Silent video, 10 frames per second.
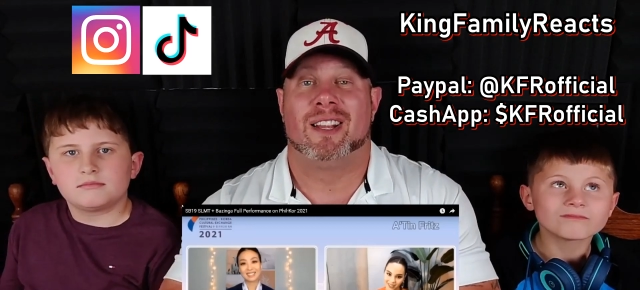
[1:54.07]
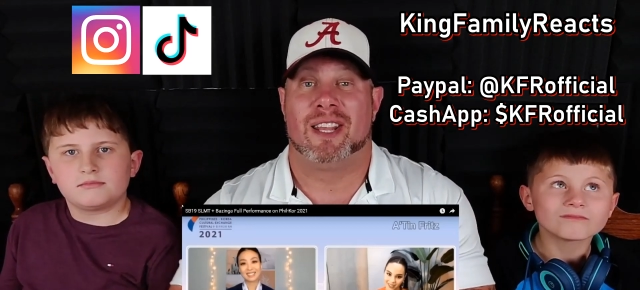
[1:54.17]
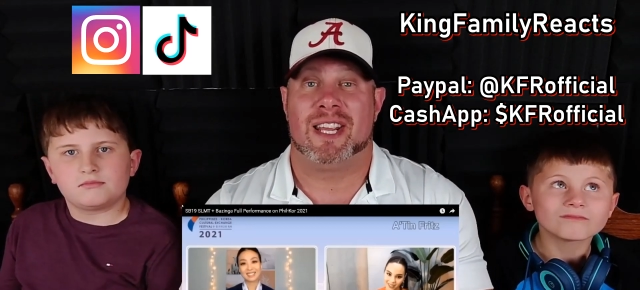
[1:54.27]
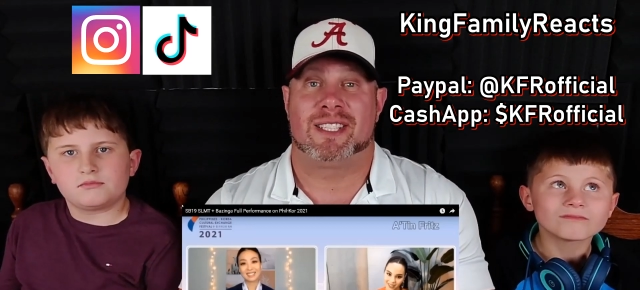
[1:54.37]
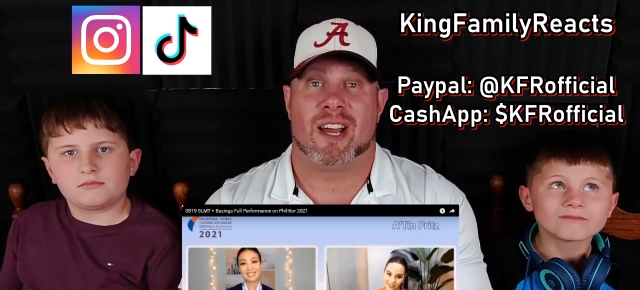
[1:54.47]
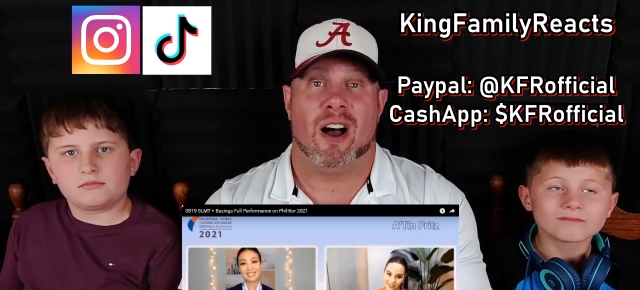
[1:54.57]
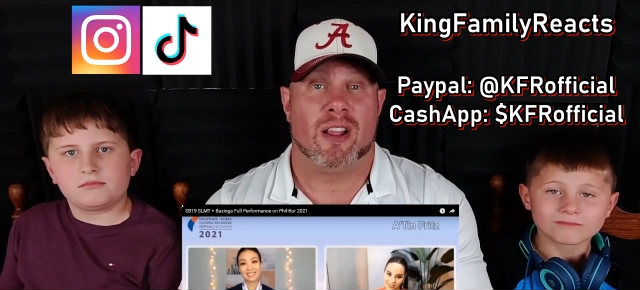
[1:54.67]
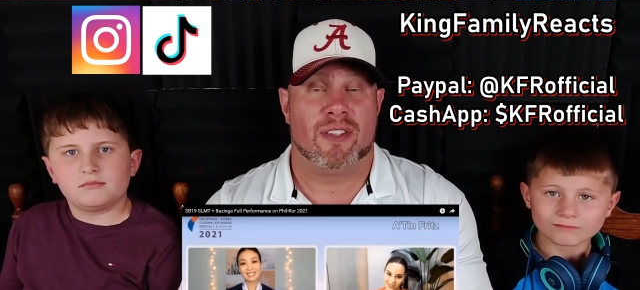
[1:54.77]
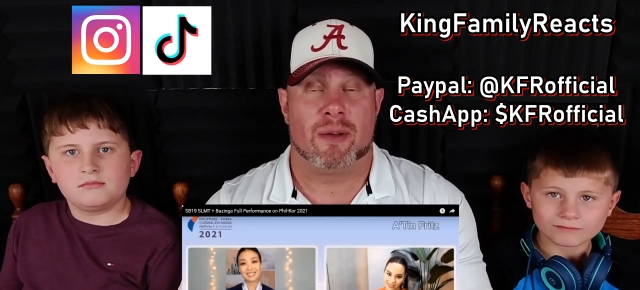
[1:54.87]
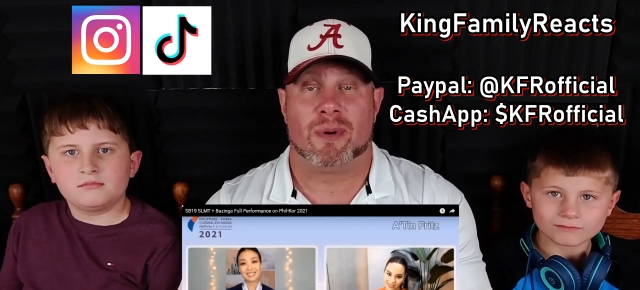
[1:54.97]
Speaker 1: Links to
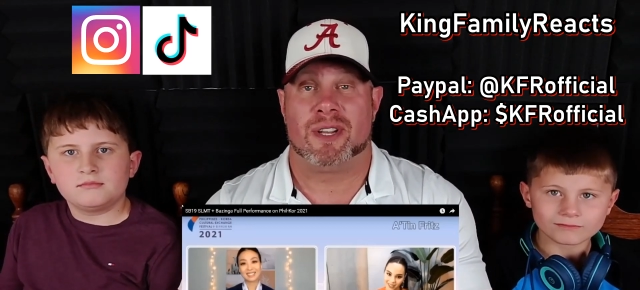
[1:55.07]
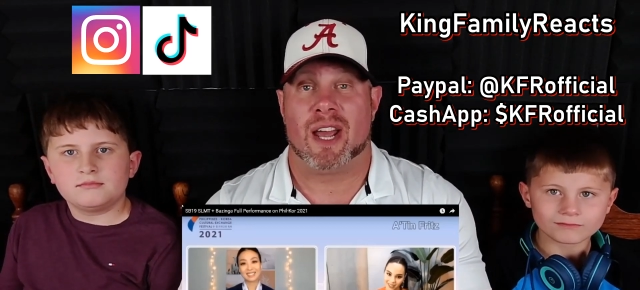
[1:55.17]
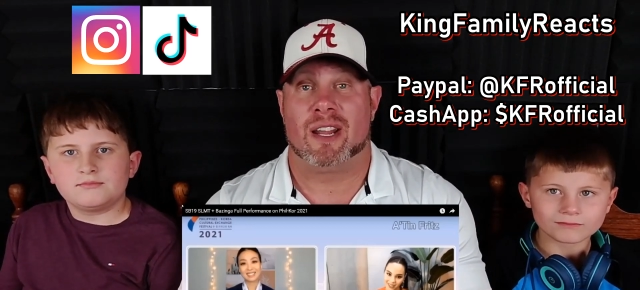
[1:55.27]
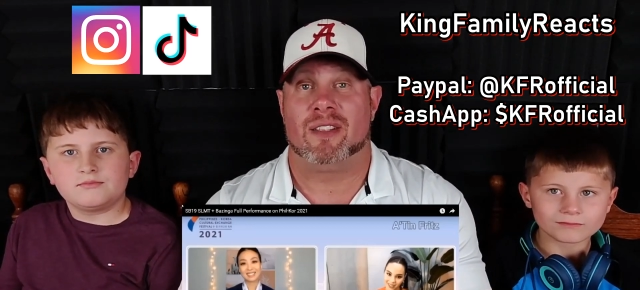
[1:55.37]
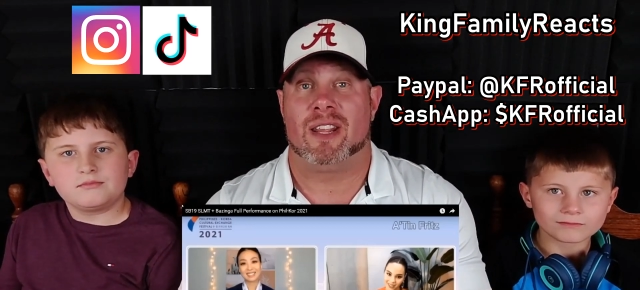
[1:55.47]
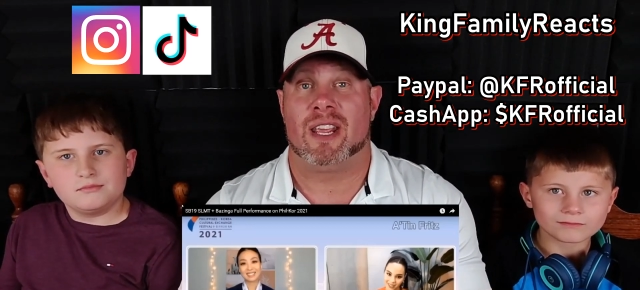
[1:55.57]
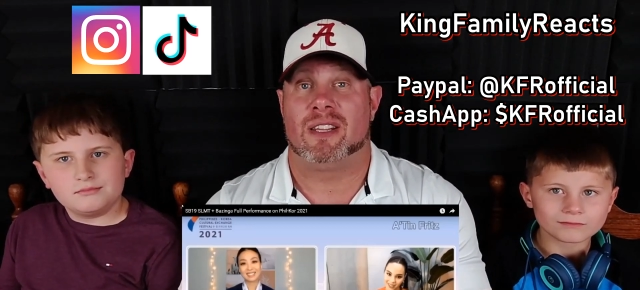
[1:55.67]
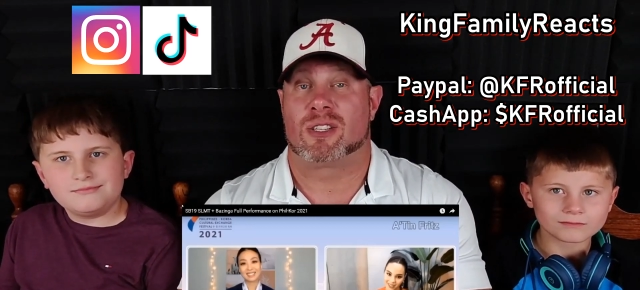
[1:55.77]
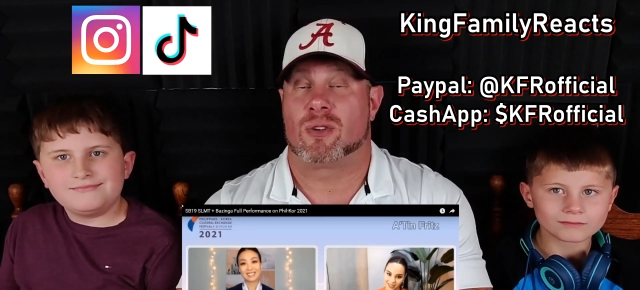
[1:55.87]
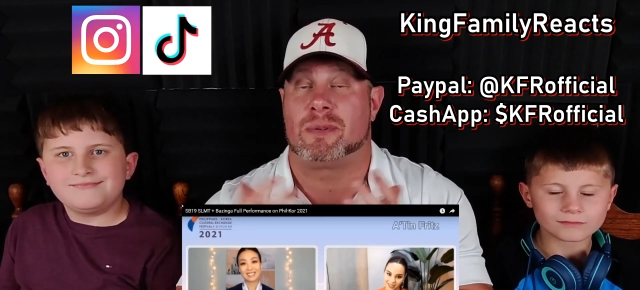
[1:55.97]
all of them are down in
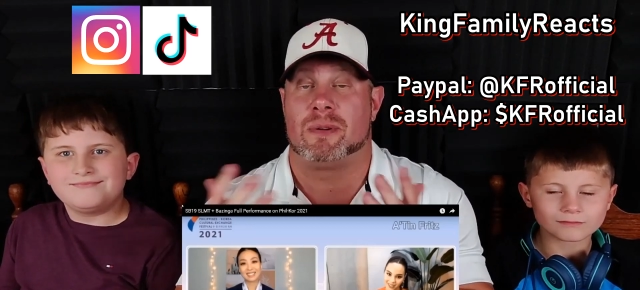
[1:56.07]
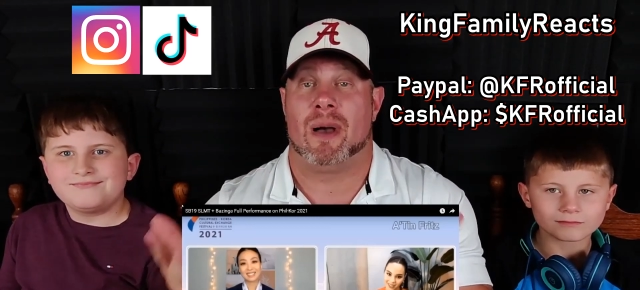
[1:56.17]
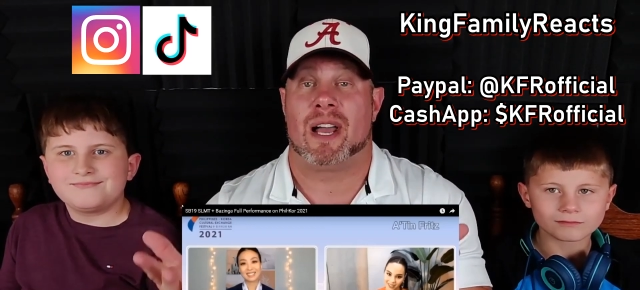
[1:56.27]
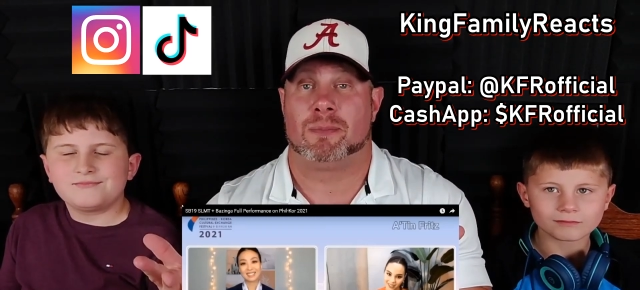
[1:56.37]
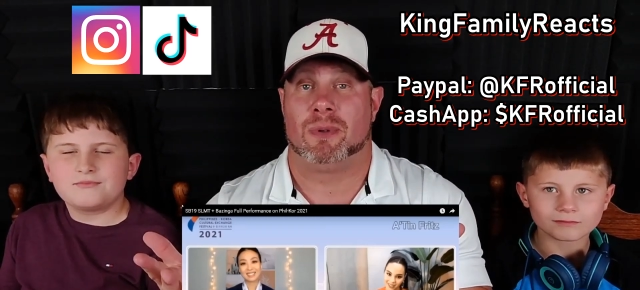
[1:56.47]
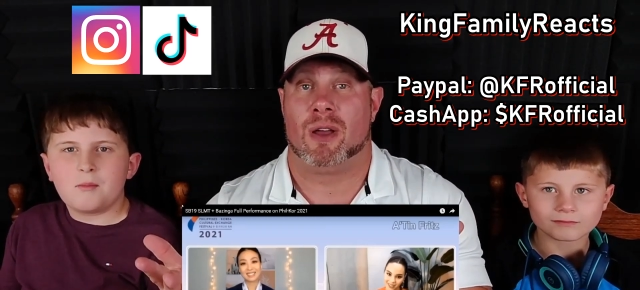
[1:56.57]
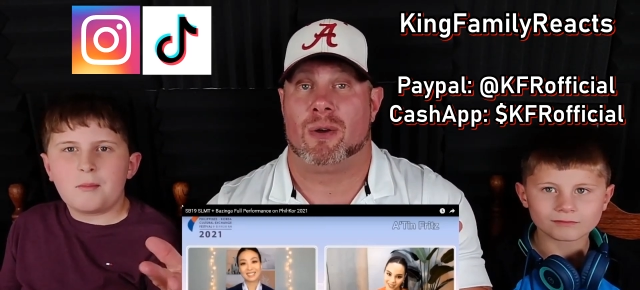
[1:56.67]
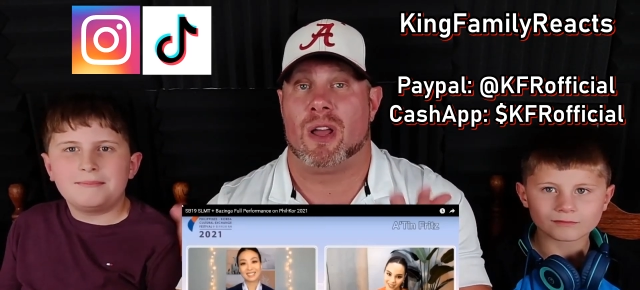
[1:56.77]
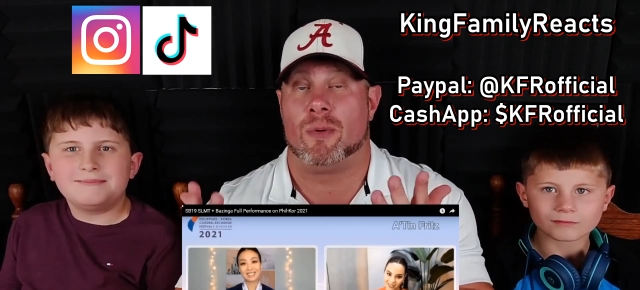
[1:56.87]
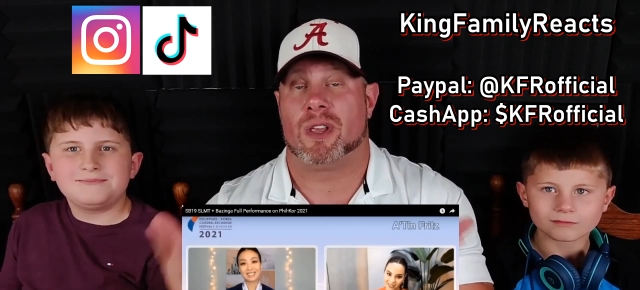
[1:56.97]
the description box
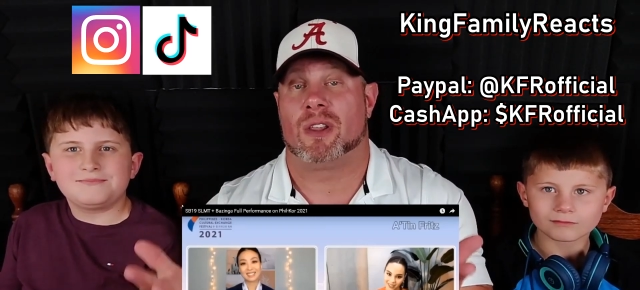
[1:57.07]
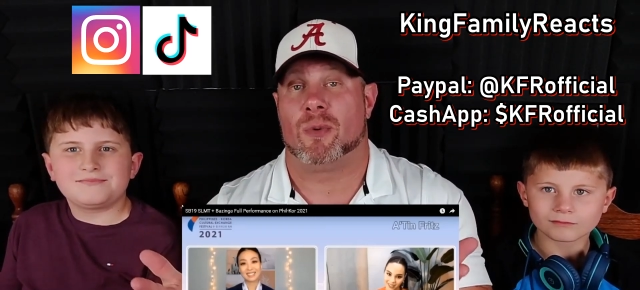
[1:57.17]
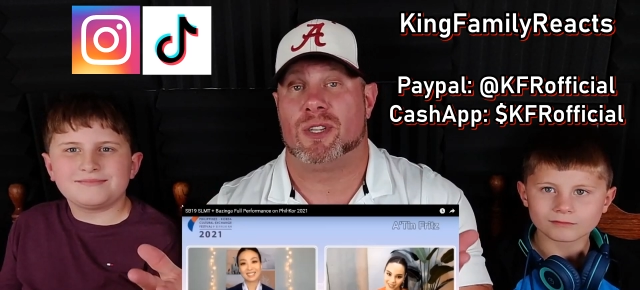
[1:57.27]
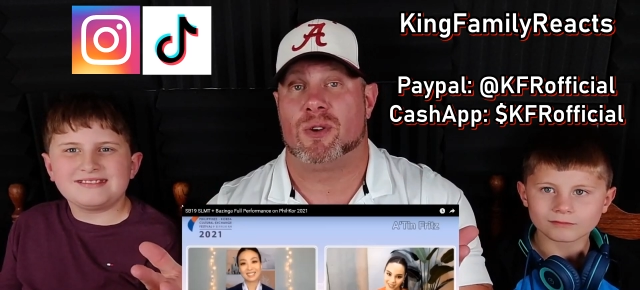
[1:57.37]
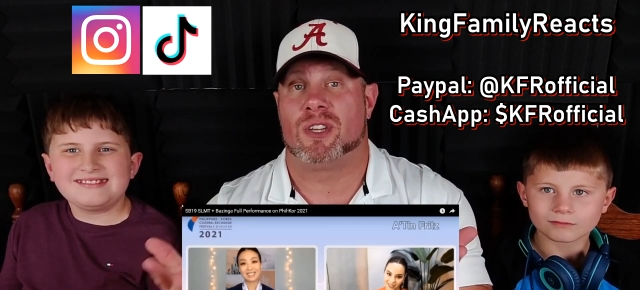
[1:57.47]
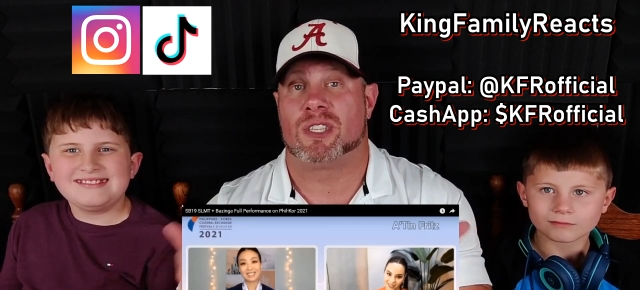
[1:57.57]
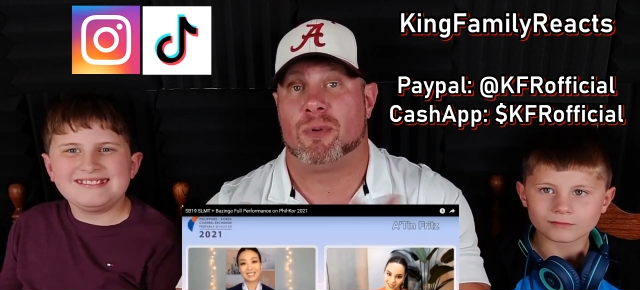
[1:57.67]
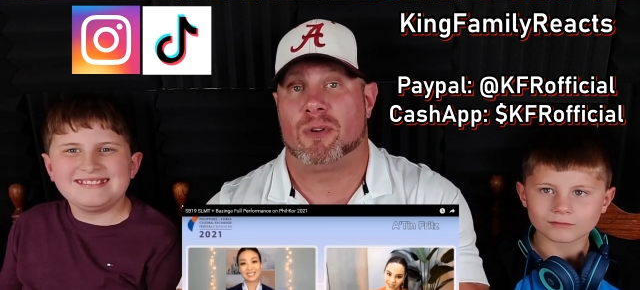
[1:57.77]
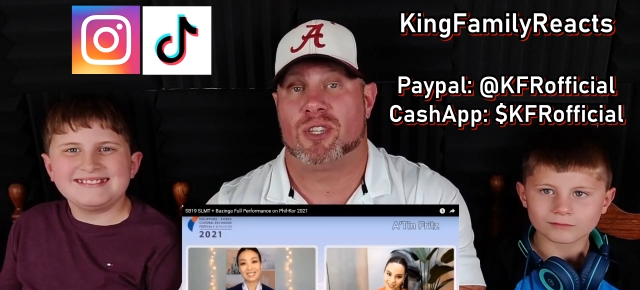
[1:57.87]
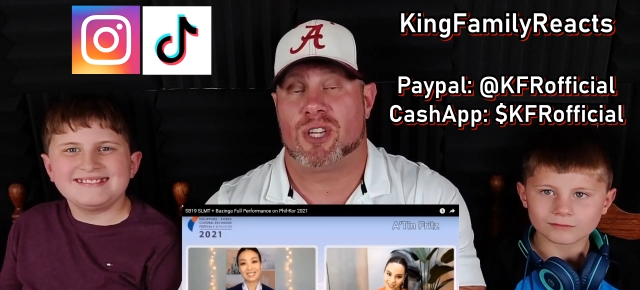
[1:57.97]
below, along with other ways you can
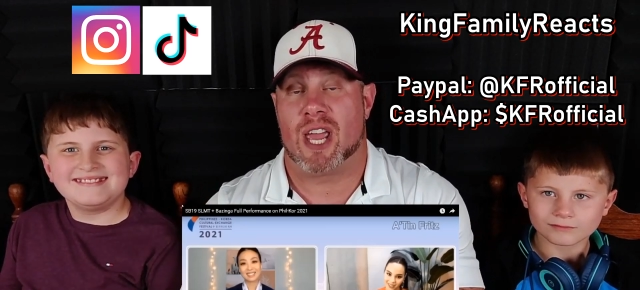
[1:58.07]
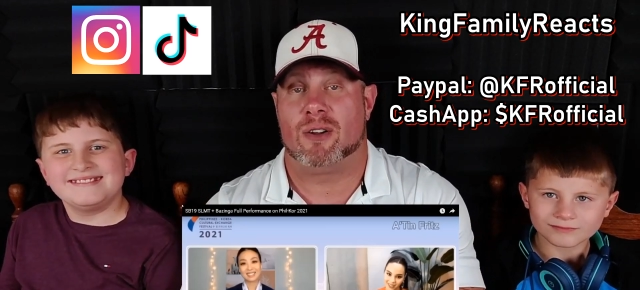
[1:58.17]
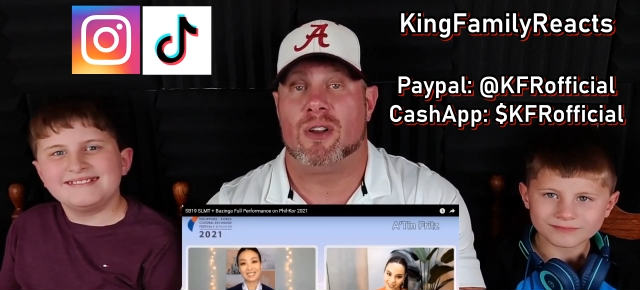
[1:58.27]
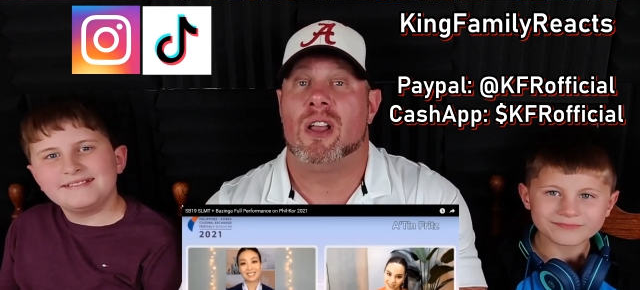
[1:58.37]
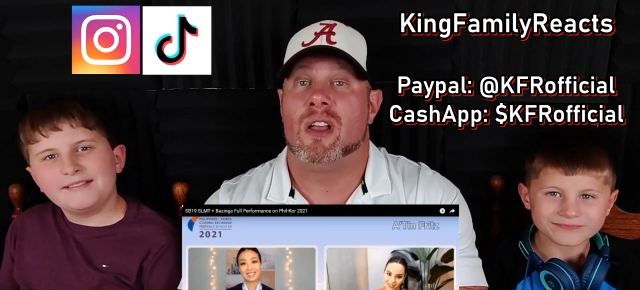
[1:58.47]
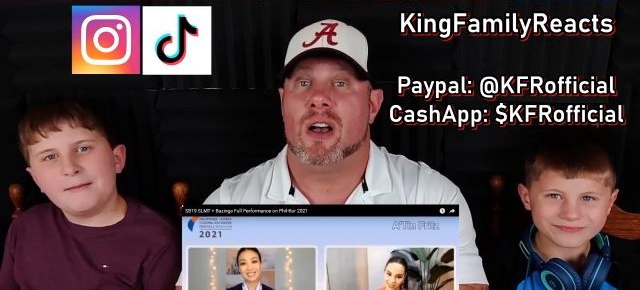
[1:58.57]
support the channel.